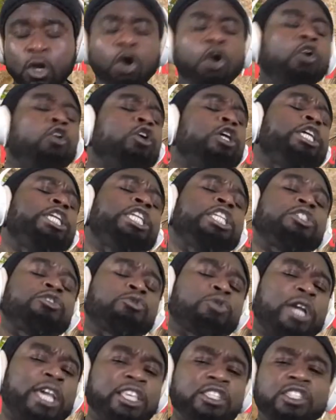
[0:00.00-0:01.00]
Oh, it
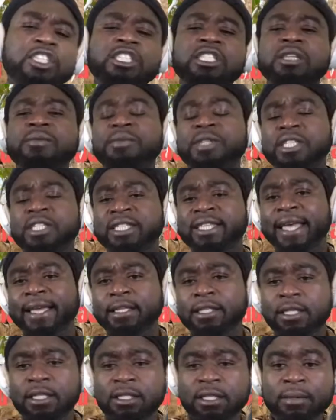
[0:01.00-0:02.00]
is racism, is
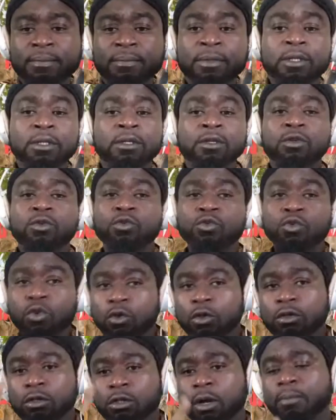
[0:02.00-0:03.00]
sexism.
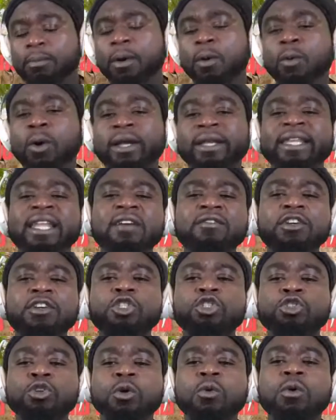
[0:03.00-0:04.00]
Rule number one,
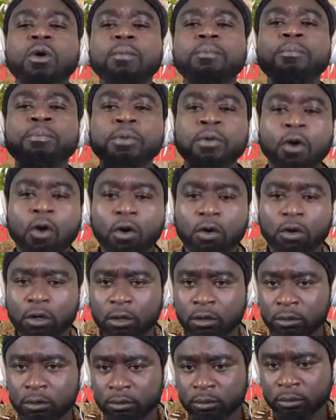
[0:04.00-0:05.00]
never show up
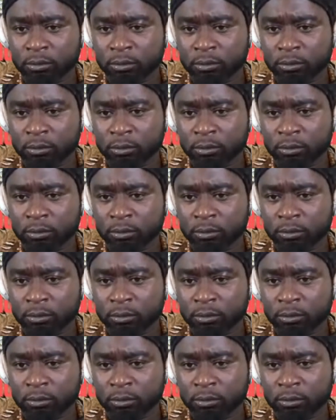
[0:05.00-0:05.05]
broke